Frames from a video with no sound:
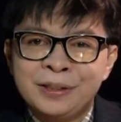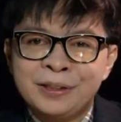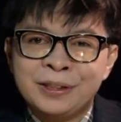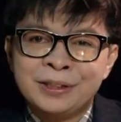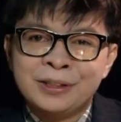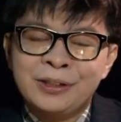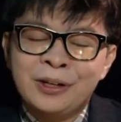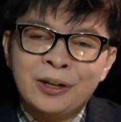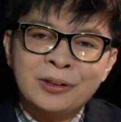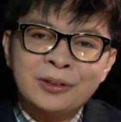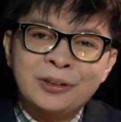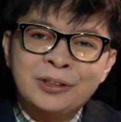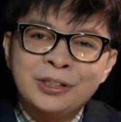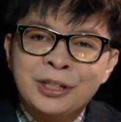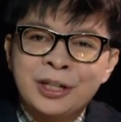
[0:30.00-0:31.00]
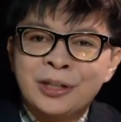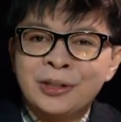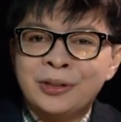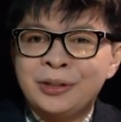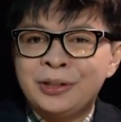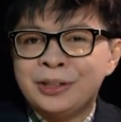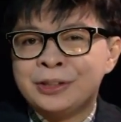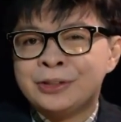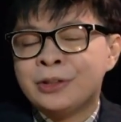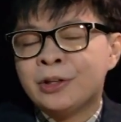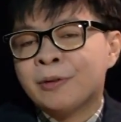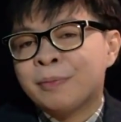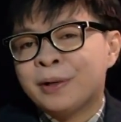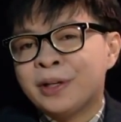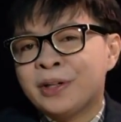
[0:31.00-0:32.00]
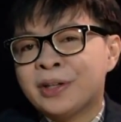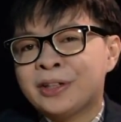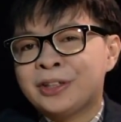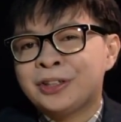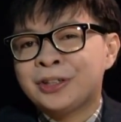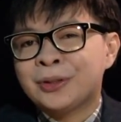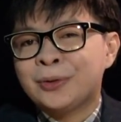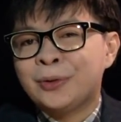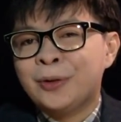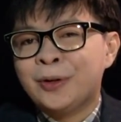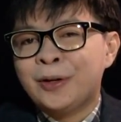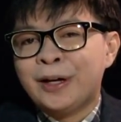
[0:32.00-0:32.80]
this is Dr. John Ortiz Teope in our show,